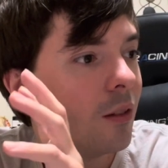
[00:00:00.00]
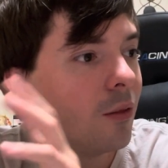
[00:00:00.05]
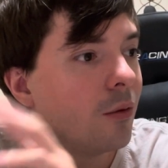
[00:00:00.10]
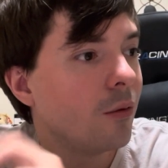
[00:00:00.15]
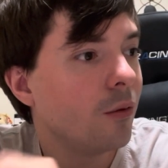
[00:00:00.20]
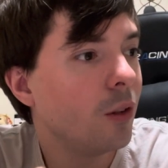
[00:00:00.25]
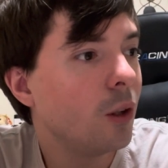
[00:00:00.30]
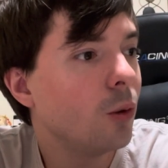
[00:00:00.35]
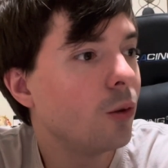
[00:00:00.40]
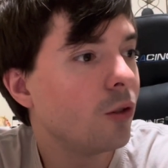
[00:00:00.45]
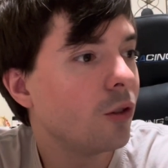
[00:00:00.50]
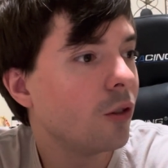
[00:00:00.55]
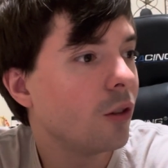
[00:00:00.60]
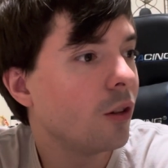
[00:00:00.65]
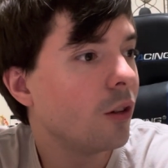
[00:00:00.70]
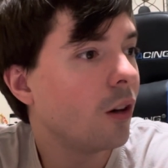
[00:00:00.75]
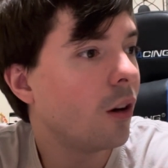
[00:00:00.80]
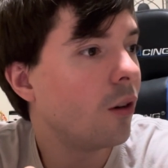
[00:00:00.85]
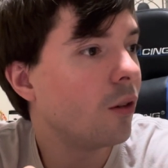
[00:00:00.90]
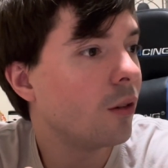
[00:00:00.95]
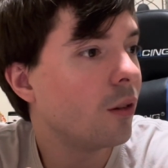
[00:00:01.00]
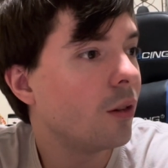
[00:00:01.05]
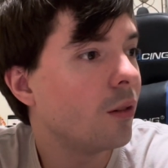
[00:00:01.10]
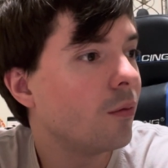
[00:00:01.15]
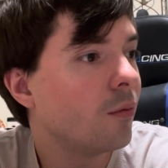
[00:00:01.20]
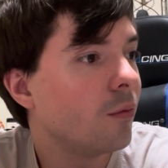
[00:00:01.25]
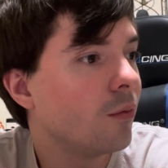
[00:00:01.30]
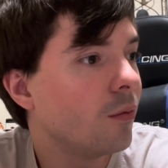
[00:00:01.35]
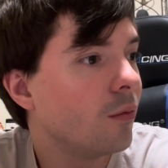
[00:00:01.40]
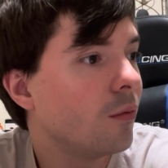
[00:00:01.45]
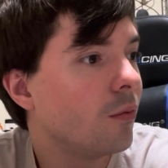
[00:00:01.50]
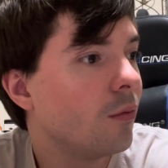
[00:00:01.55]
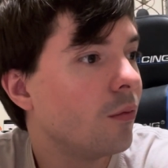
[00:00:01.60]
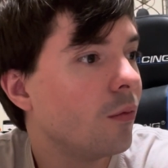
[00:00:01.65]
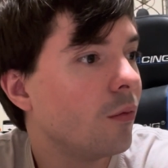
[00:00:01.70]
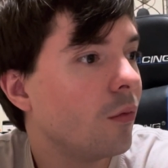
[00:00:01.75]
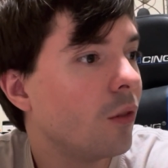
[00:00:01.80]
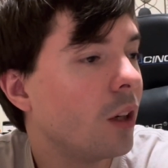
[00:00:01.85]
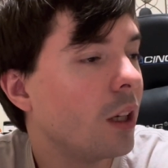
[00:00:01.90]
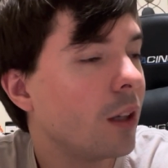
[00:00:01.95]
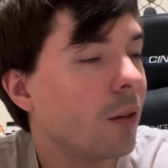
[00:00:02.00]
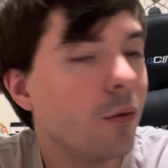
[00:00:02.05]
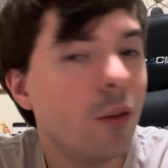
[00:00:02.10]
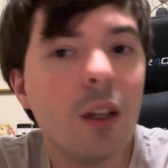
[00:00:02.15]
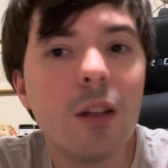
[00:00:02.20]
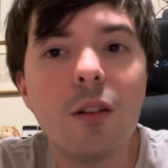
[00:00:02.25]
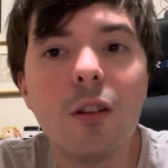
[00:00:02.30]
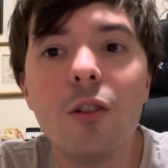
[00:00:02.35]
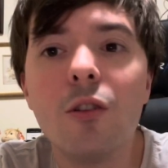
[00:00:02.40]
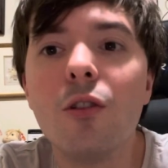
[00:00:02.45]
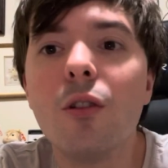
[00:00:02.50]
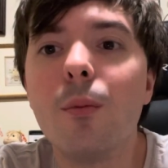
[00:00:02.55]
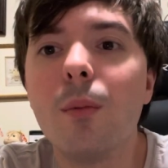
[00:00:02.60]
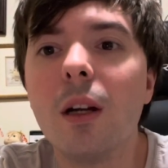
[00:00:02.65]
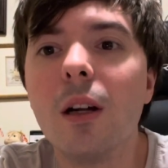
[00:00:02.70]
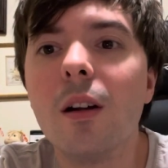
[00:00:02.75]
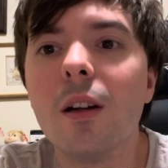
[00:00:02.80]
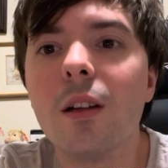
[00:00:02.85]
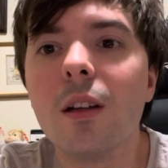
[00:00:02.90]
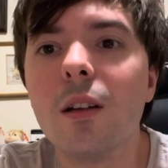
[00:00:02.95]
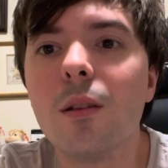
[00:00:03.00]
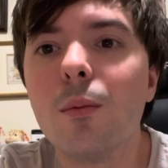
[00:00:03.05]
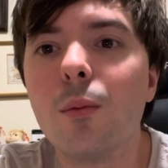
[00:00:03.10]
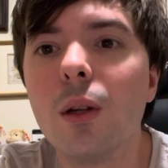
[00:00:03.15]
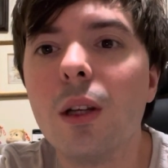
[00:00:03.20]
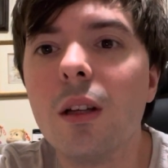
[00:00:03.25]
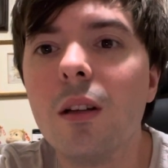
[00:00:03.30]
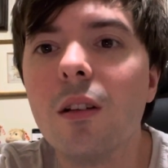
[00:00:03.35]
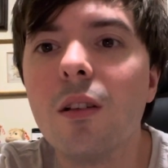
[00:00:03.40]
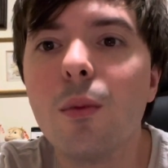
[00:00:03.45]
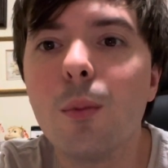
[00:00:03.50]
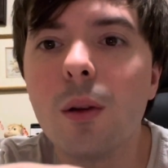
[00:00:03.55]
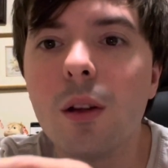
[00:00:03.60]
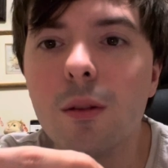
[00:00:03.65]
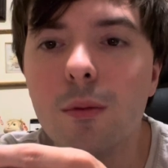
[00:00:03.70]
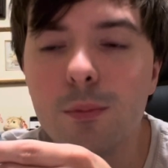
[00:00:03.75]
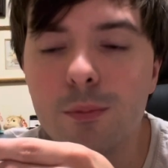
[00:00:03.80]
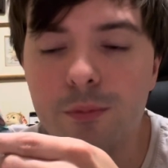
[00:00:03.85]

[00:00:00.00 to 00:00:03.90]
future on like vintage American pens, but